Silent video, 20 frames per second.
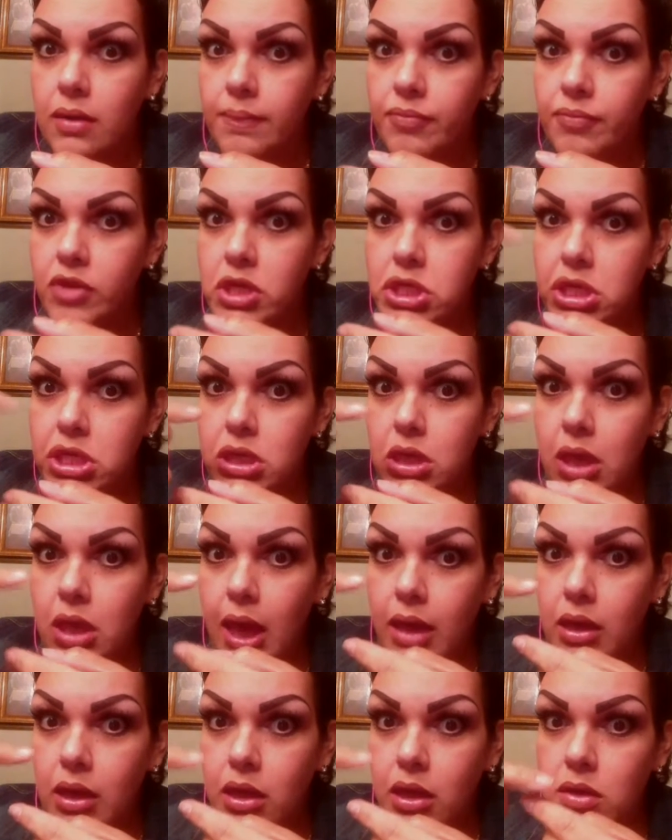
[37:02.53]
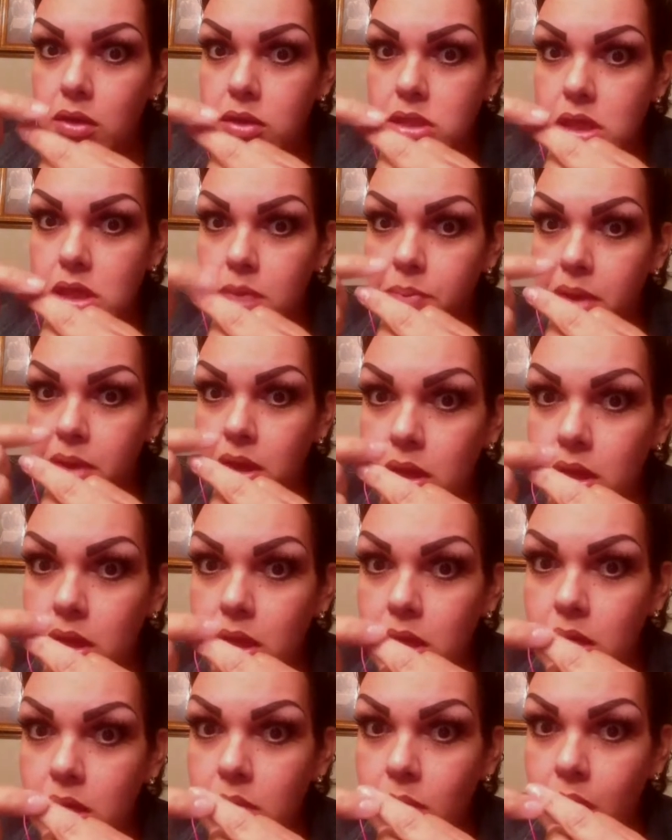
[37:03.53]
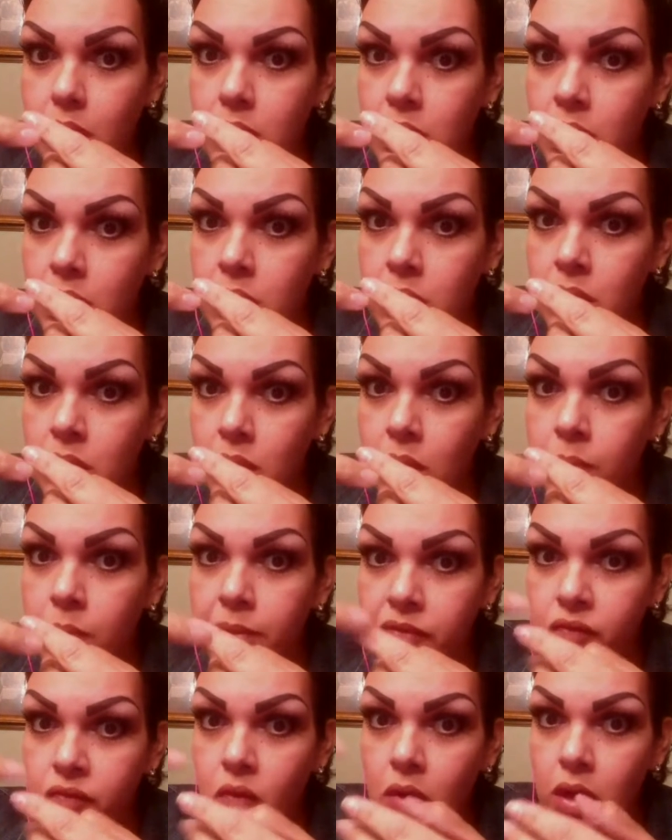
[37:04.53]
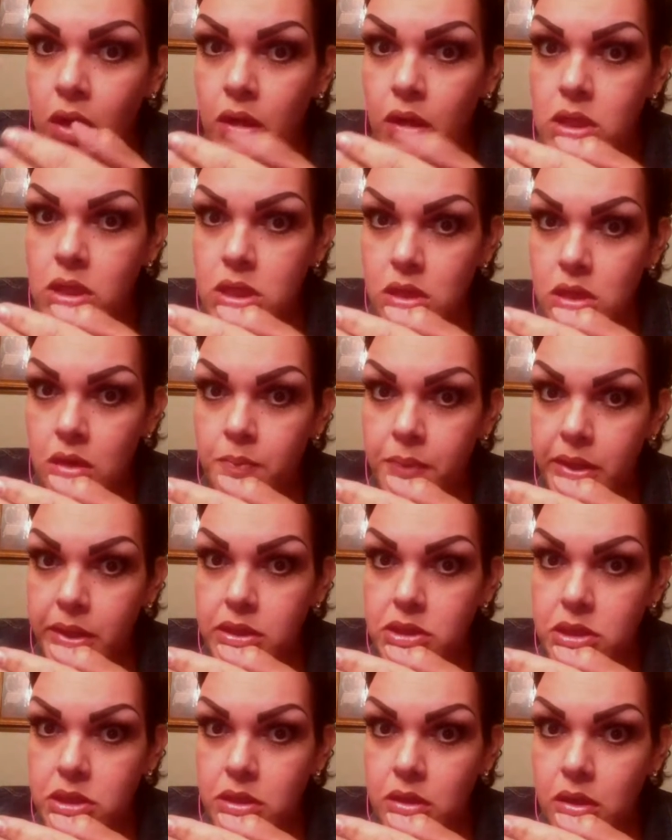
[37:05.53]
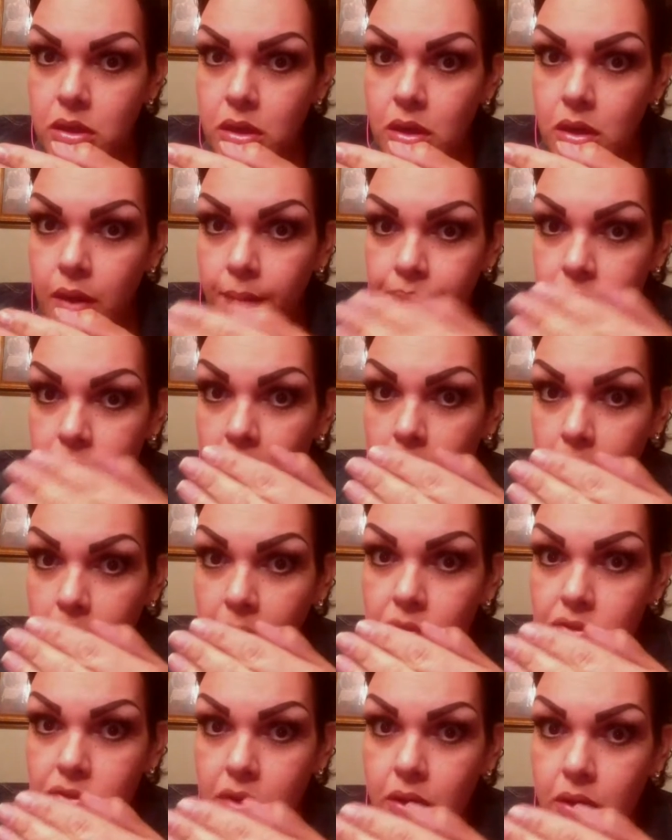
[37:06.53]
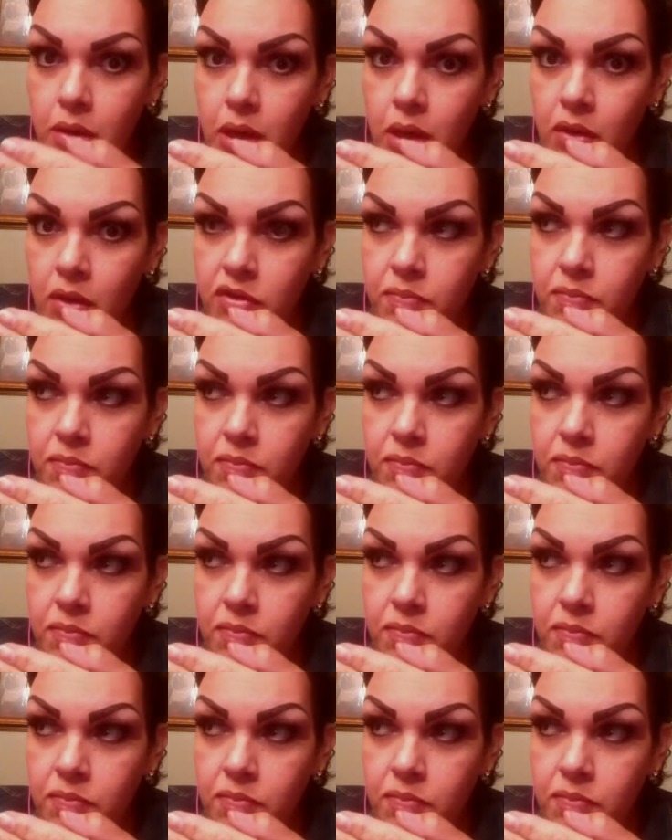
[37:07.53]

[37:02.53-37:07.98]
You should have got a Q-tip cleaned around the cuticle before you took your picture and posted your nails.